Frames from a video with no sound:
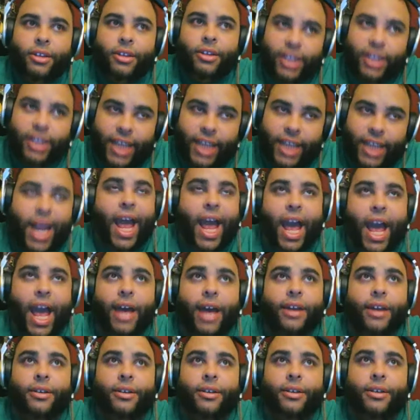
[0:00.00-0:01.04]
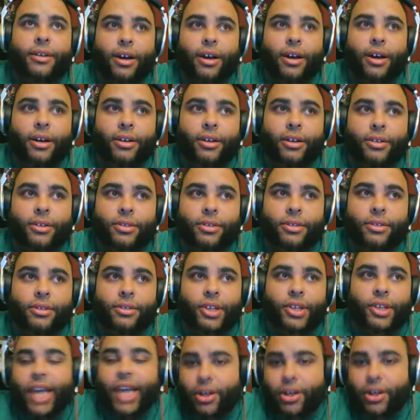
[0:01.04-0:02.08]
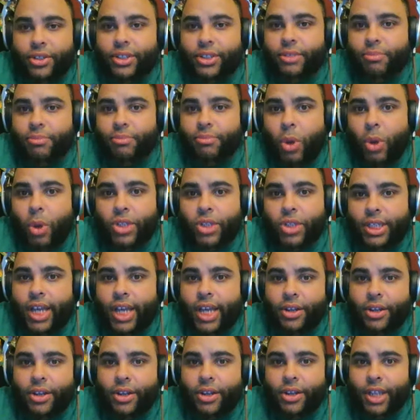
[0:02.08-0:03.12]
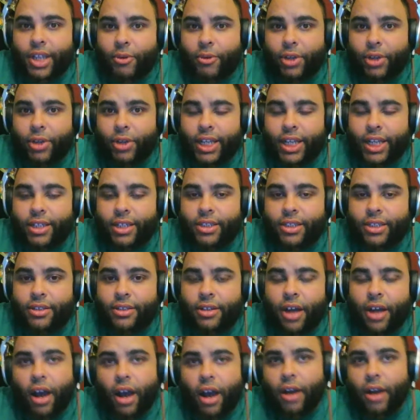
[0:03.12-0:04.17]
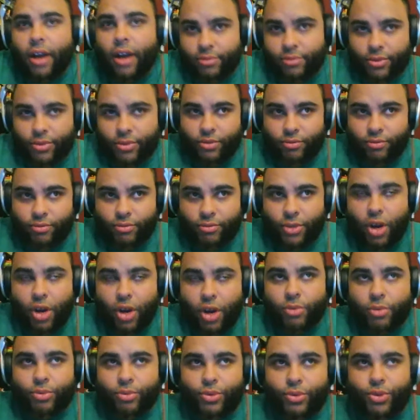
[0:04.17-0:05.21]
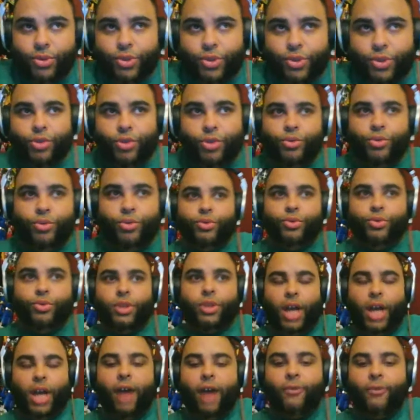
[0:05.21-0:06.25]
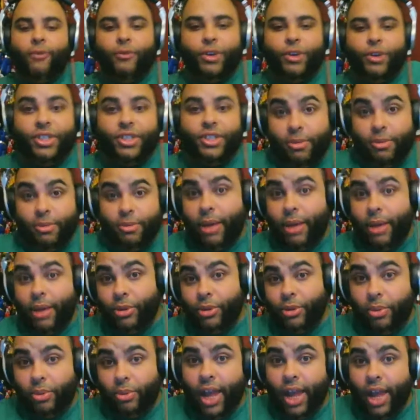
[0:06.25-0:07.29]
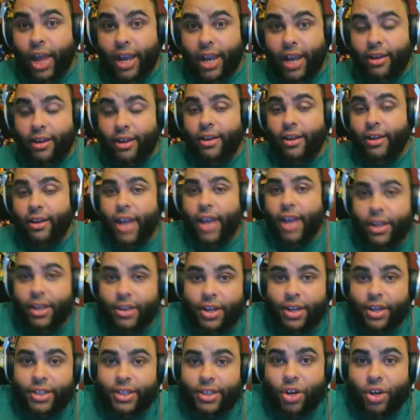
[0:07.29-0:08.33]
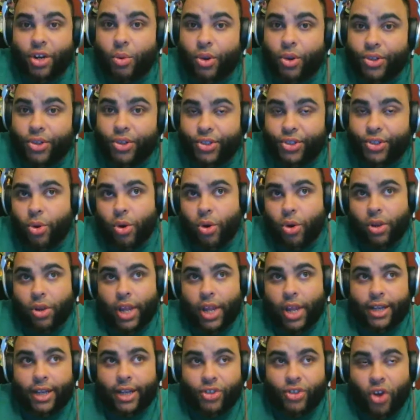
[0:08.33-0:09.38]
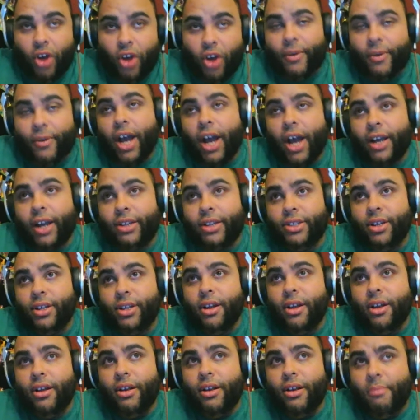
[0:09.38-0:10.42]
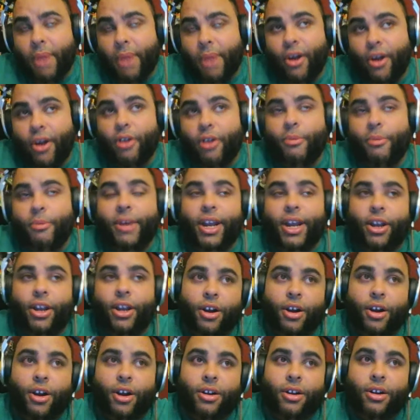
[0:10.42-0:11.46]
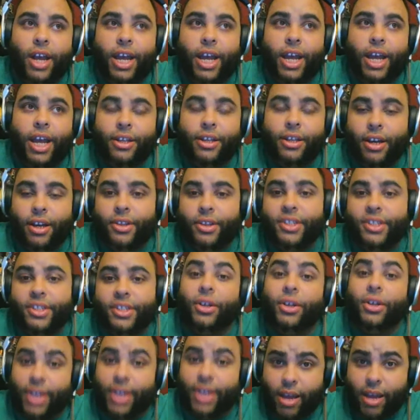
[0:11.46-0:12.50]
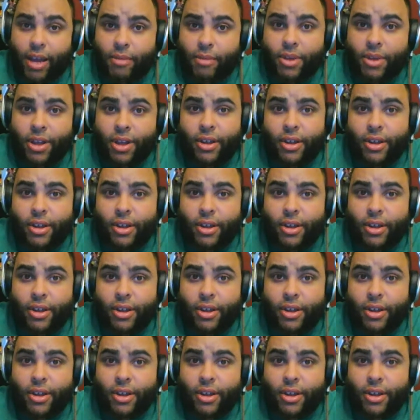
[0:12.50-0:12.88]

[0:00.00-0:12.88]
that they had the titles, most of the titles that they released, to the conference to be able to play at the Nintendo World Store, like Star Fox, Mario Maker, and the Zelda game.